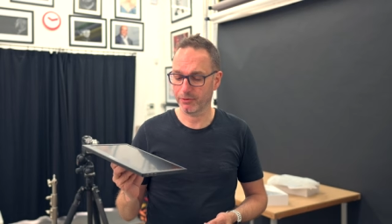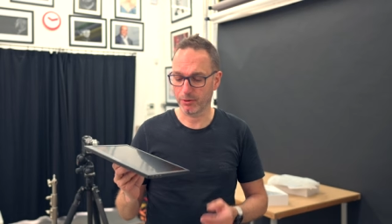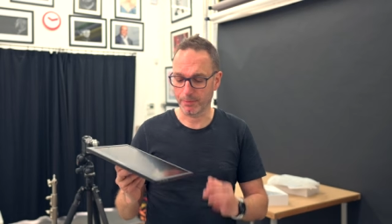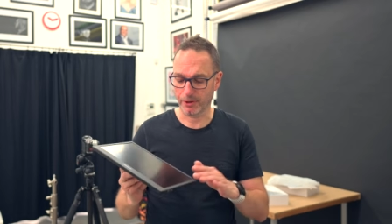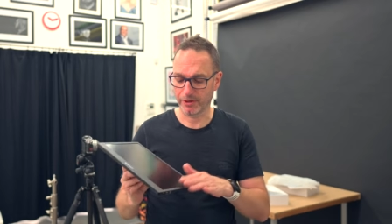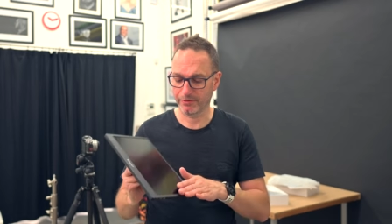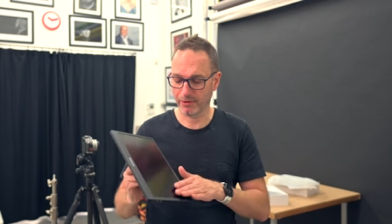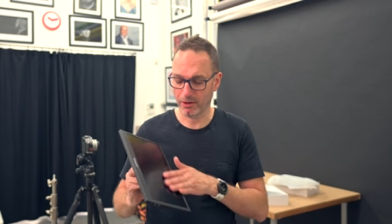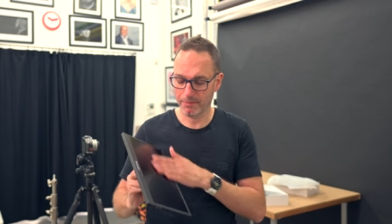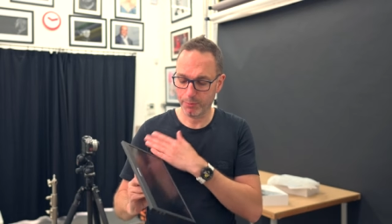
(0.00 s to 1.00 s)
I've got to be honest.
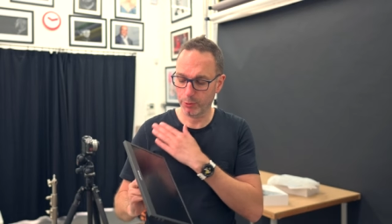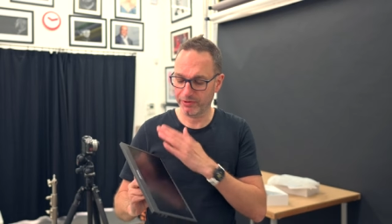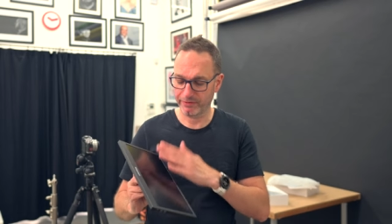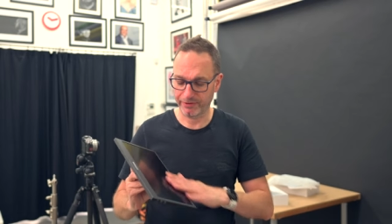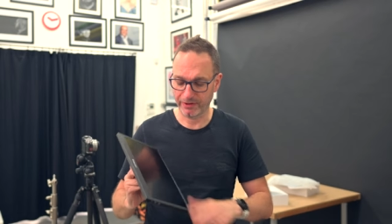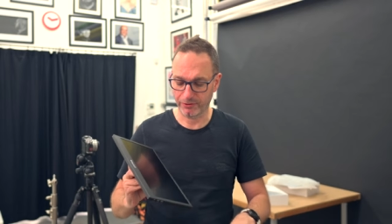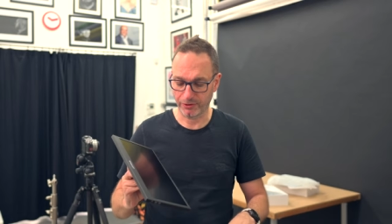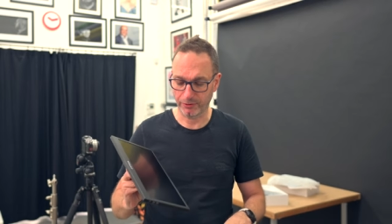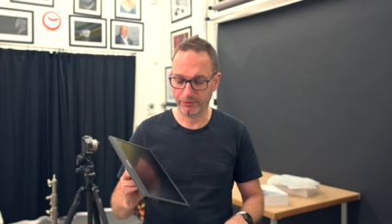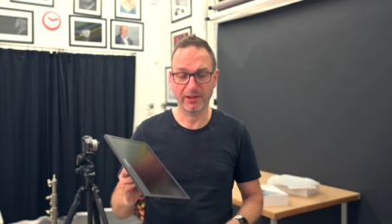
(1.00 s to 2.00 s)
I bought it for this
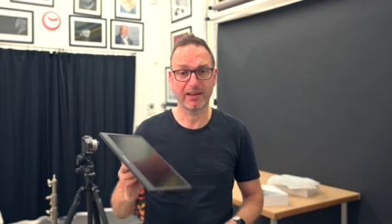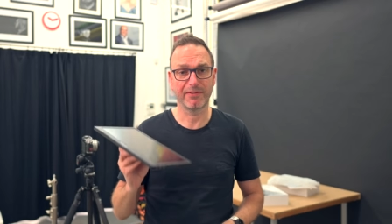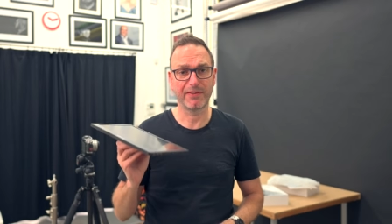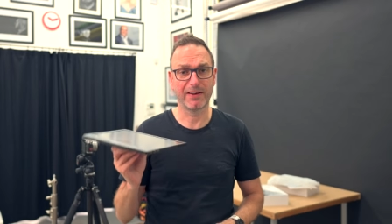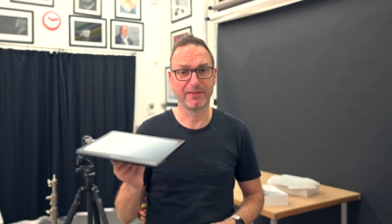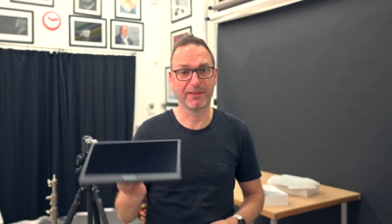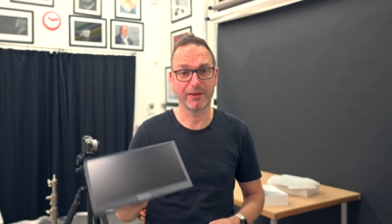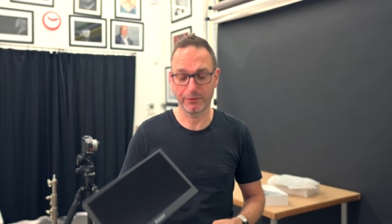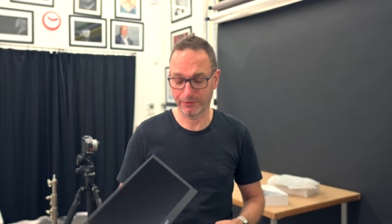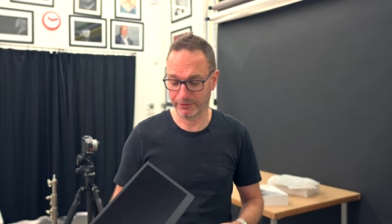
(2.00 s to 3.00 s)
use and I found other
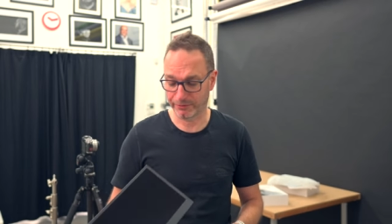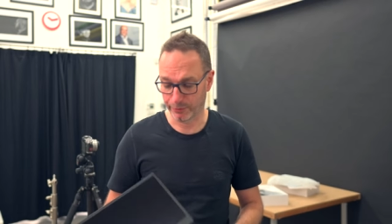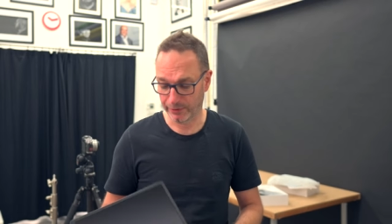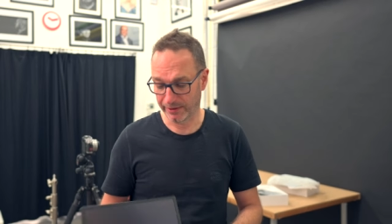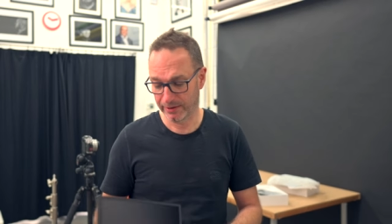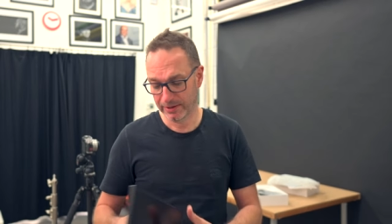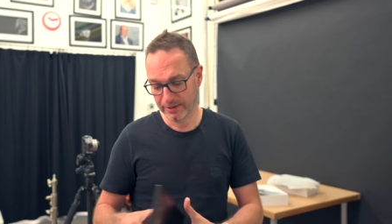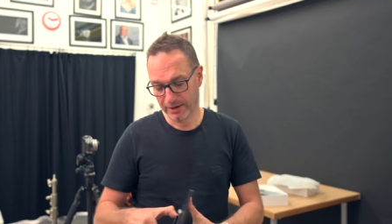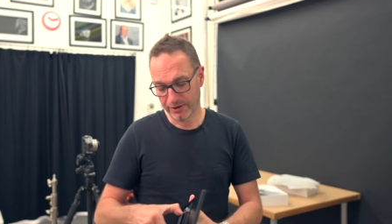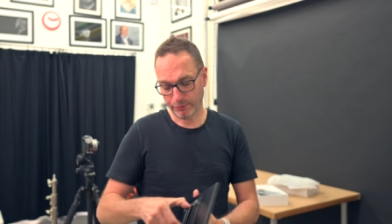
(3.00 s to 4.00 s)
uses for it.
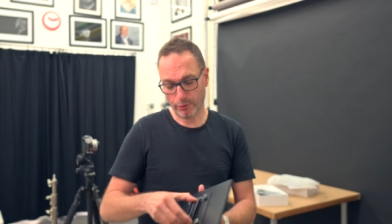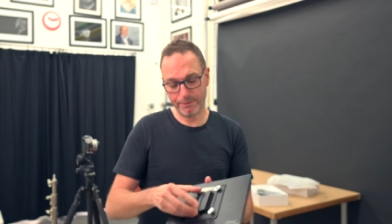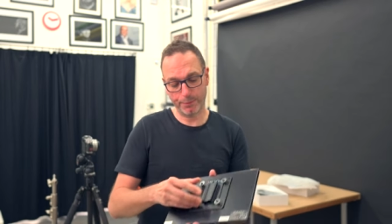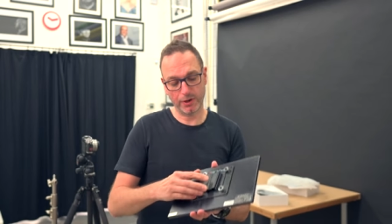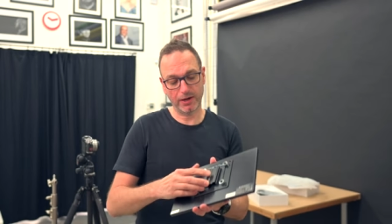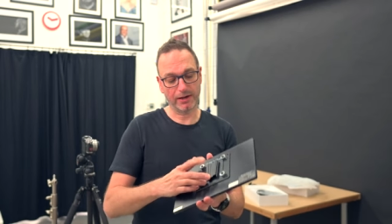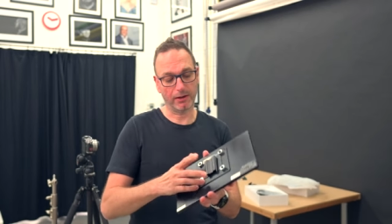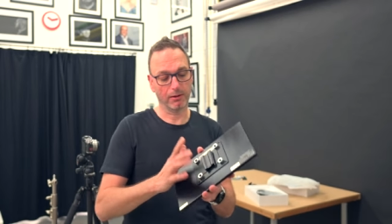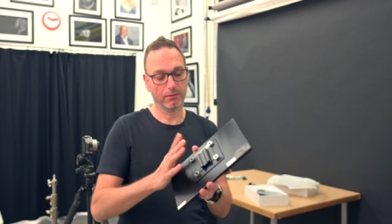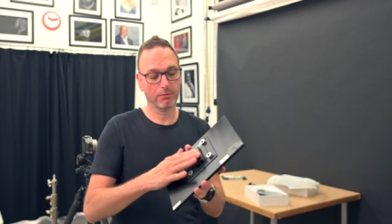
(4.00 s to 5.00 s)
So I've put a
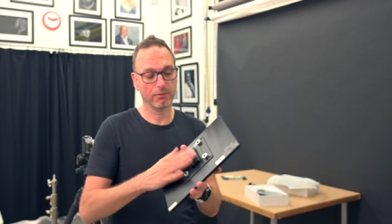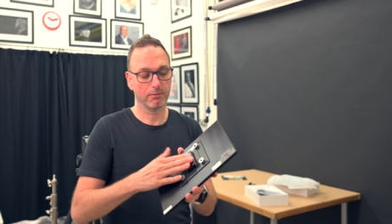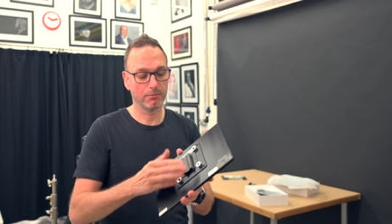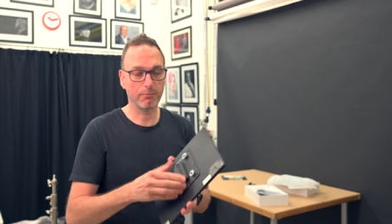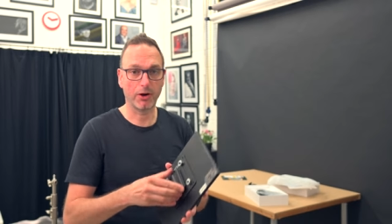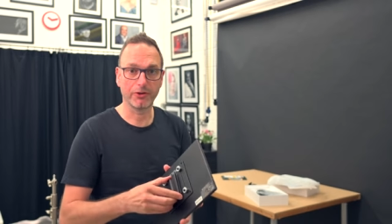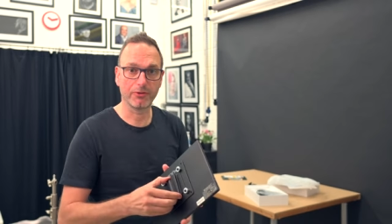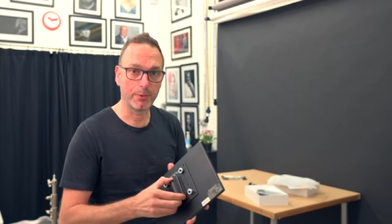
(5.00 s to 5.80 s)
little monitor